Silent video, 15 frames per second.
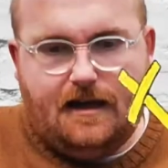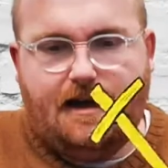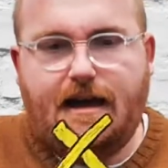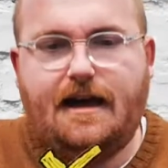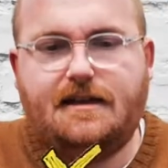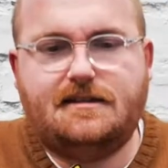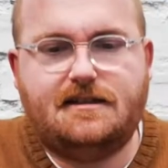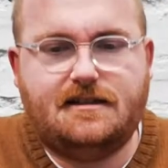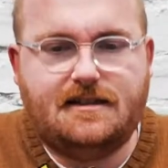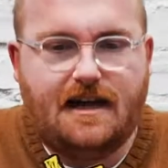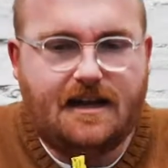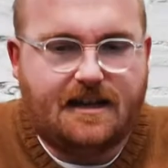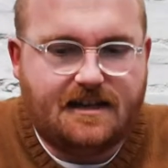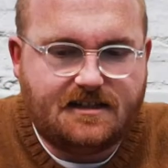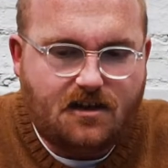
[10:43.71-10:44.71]
has to
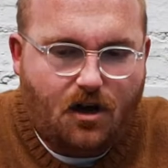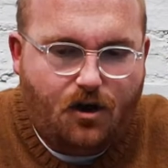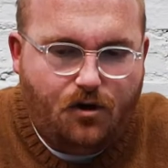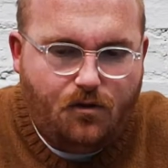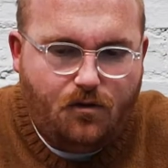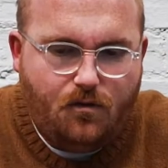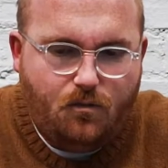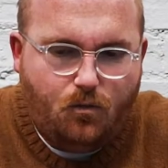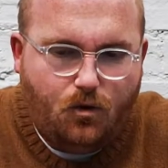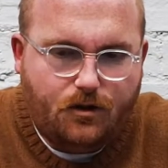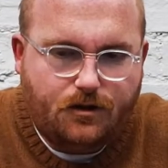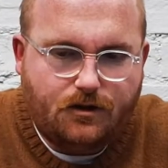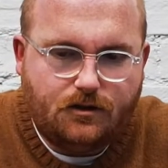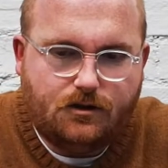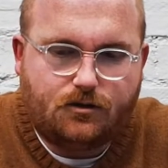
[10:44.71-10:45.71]
take his own
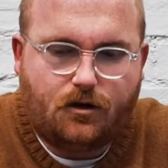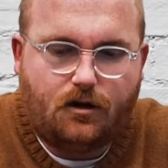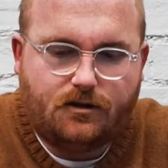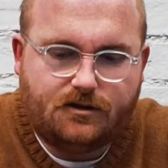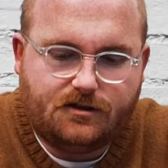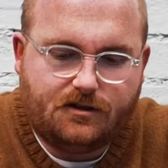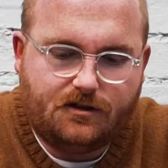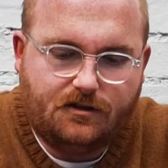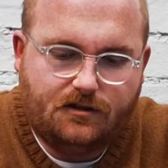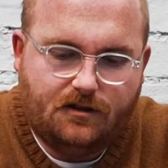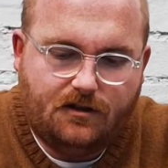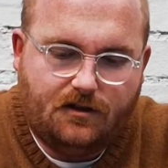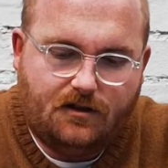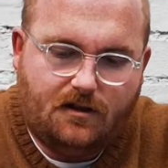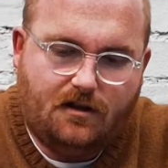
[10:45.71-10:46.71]
wooden cross
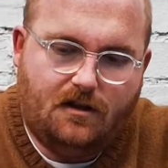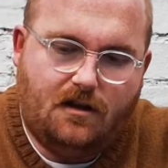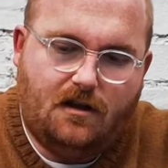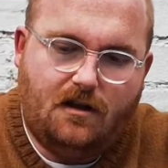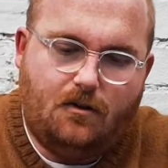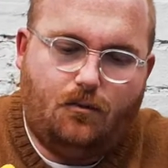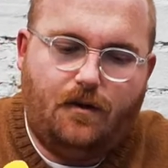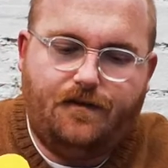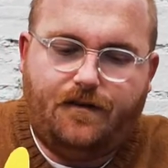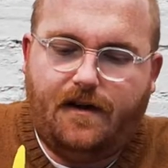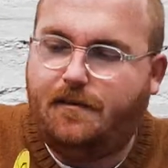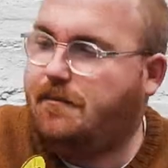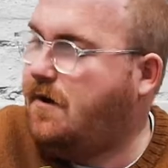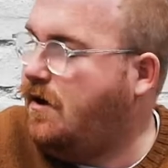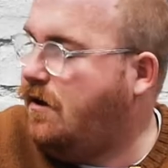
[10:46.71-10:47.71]
with
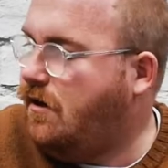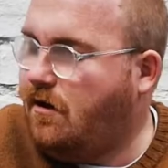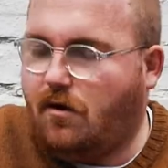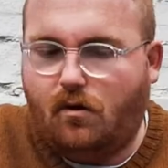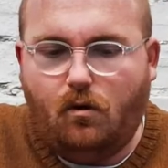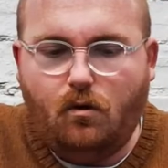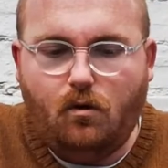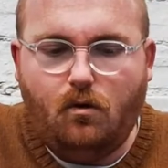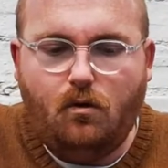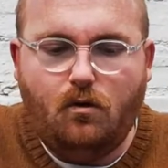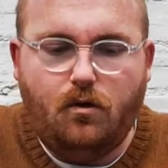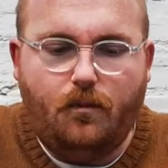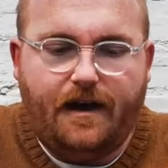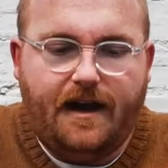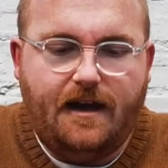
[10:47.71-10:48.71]
him all
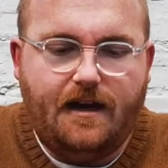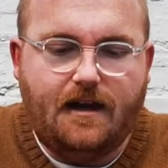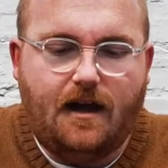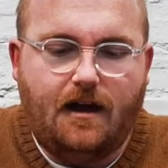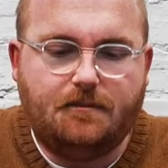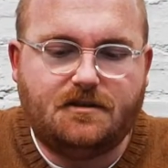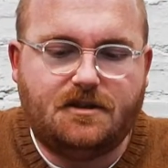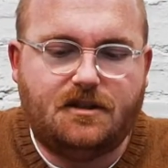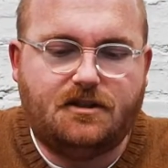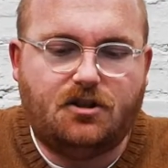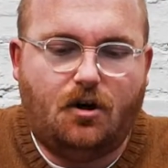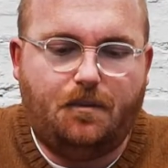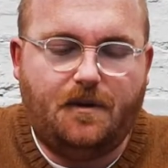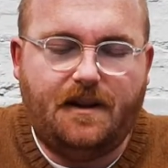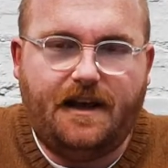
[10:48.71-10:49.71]
the way up to the
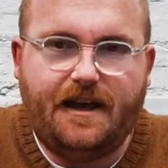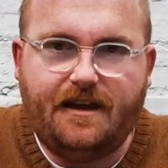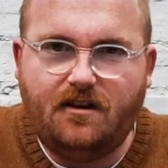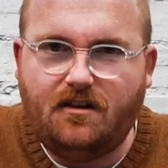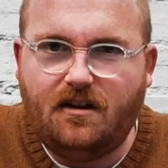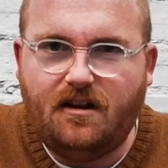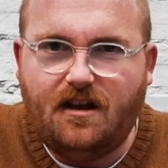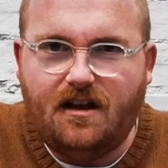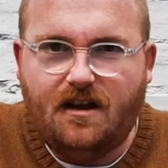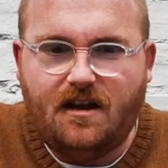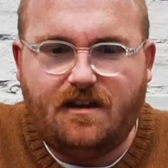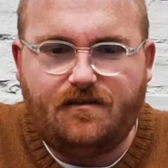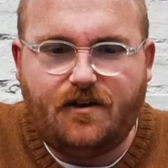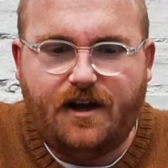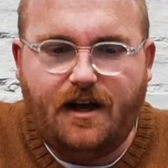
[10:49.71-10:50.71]
top of the hill at
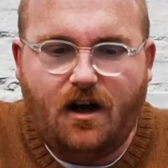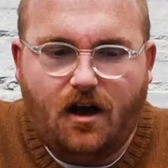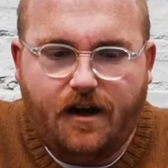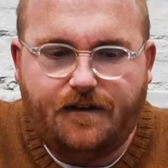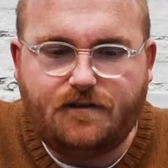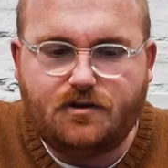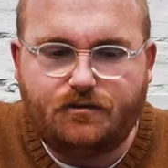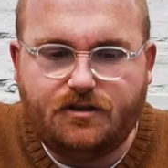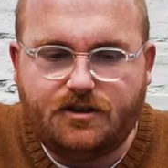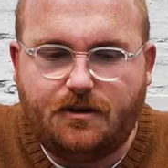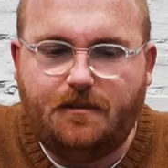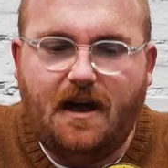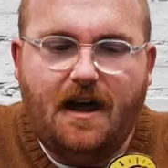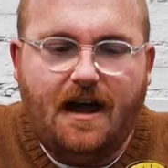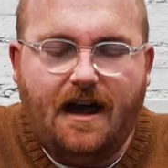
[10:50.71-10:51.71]
the very height of Jerusalem.
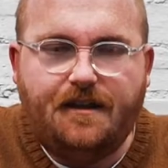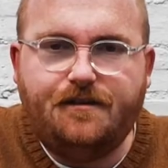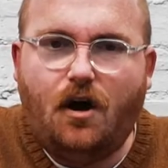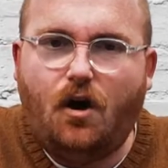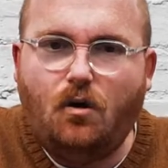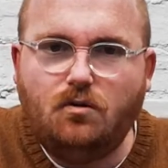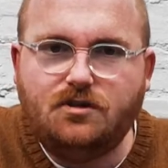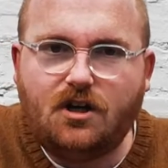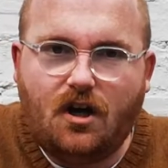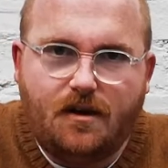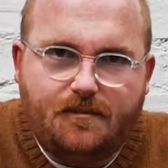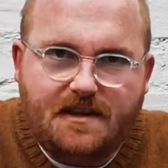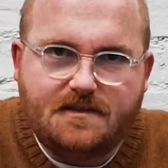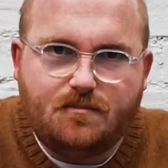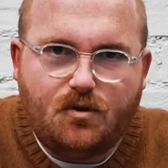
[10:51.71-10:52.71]
And the whole time
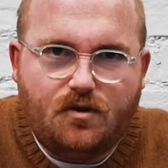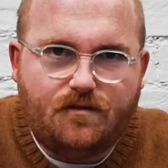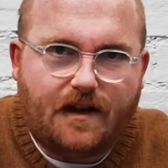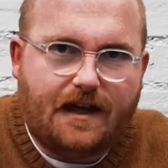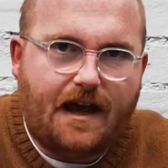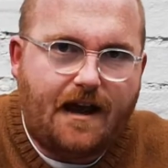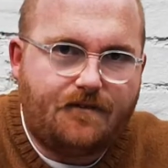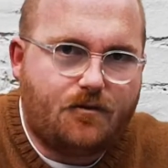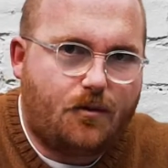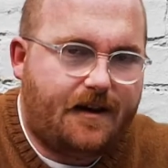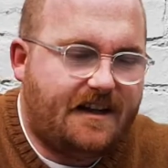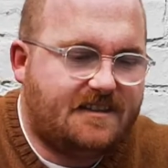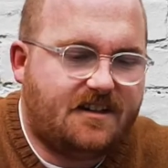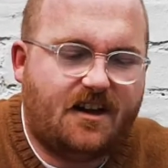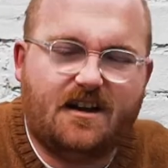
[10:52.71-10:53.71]
he's moving, everywhere
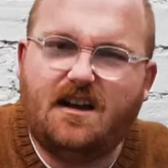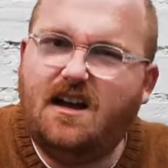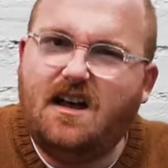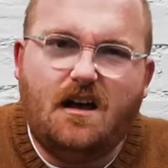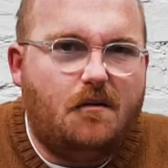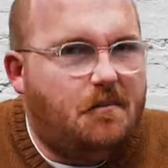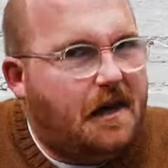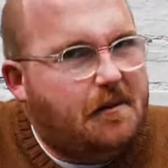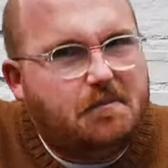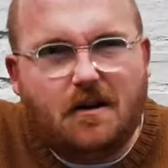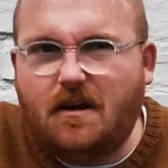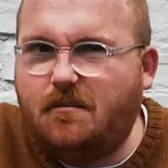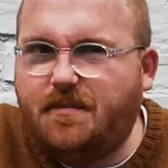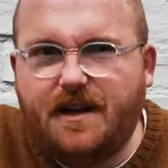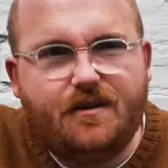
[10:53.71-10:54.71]
he's going, people
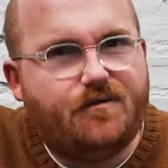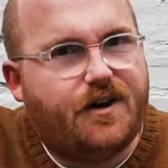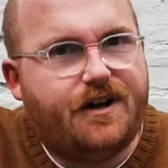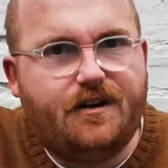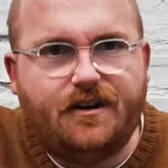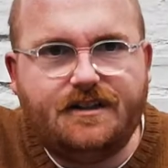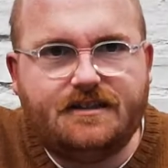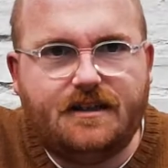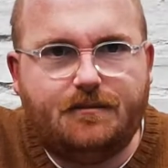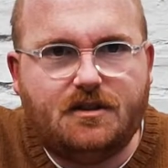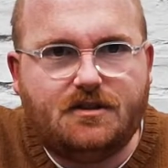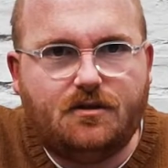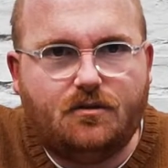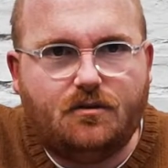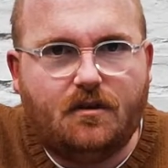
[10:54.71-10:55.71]
aren't being very nice to him
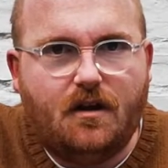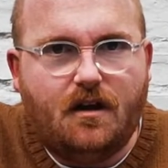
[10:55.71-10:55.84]
at all.